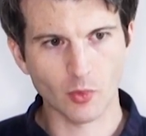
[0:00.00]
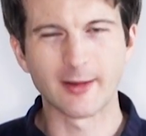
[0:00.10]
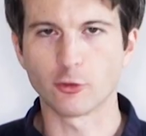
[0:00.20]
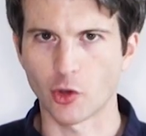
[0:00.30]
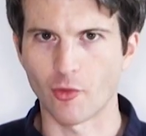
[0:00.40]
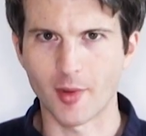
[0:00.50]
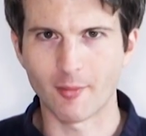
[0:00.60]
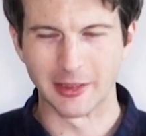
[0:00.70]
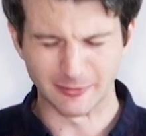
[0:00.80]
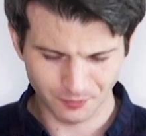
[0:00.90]
Also
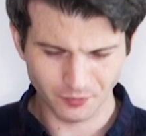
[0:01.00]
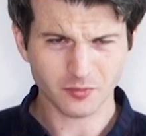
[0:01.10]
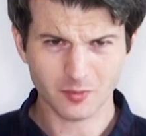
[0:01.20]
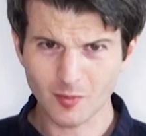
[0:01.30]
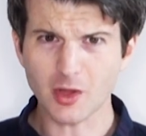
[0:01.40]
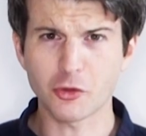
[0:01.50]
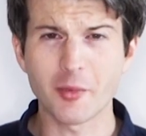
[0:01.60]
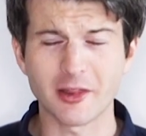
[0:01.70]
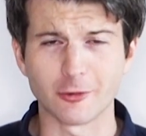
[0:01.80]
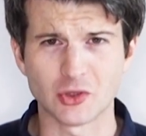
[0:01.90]
remember to
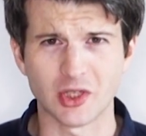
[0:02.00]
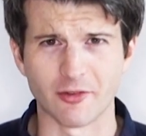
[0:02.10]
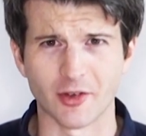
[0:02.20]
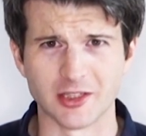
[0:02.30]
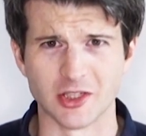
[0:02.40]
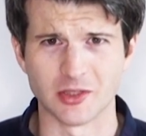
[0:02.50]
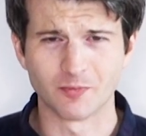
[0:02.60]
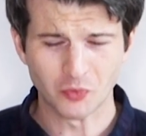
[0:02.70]
make those silly faces